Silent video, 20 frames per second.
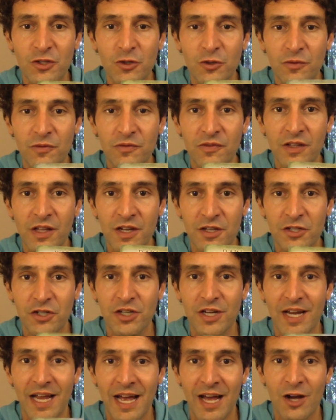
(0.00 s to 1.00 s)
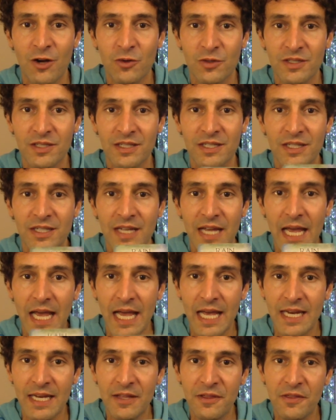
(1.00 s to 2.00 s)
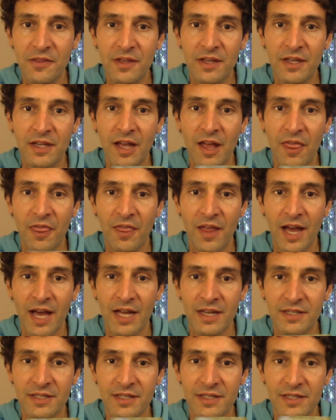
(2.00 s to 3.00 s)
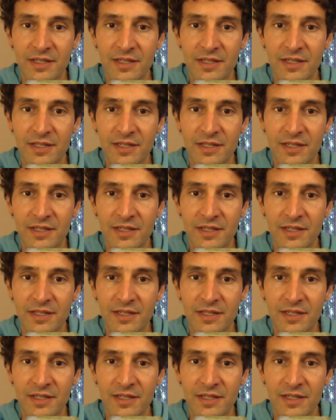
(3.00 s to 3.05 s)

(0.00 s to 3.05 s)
to flush out anything that